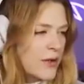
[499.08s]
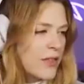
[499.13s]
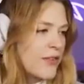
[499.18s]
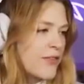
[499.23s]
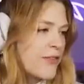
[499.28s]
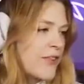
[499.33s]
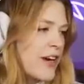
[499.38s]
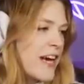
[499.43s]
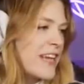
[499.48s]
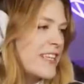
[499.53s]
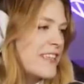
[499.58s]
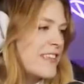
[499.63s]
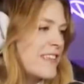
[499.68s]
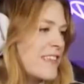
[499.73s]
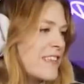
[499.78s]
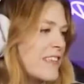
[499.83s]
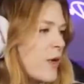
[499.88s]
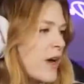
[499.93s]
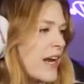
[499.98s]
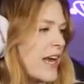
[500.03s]
out with your friends.
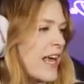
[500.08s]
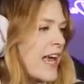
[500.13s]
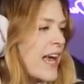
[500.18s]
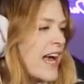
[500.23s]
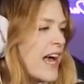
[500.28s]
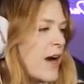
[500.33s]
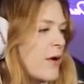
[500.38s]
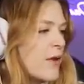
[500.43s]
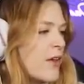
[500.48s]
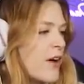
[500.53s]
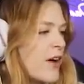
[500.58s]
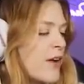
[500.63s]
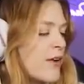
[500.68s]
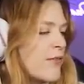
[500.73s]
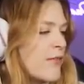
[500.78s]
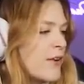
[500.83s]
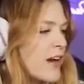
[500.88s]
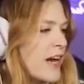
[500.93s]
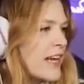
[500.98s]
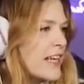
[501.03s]
We're going to hang out with our
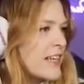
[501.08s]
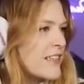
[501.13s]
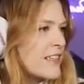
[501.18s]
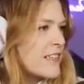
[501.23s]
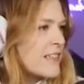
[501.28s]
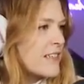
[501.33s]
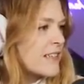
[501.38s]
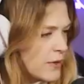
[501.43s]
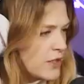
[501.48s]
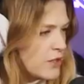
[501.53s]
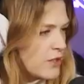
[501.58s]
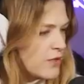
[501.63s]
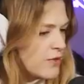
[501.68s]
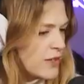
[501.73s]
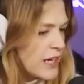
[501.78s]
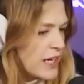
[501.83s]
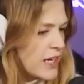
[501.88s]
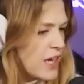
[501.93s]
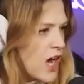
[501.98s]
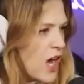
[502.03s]
friend. Where'd your
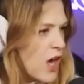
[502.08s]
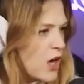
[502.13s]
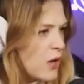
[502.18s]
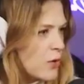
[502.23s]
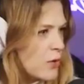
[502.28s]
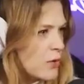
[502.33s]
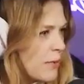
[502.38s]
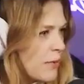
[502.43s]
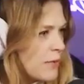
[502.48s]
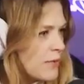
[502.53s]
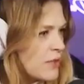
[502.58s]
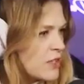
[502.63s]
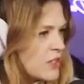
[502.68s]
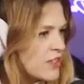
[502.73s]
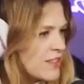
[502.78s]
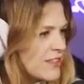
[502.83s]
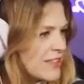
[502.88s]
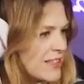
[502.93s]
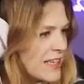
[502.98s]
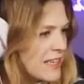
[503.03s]
friend go? Okay, maybe
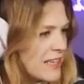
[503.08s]
she's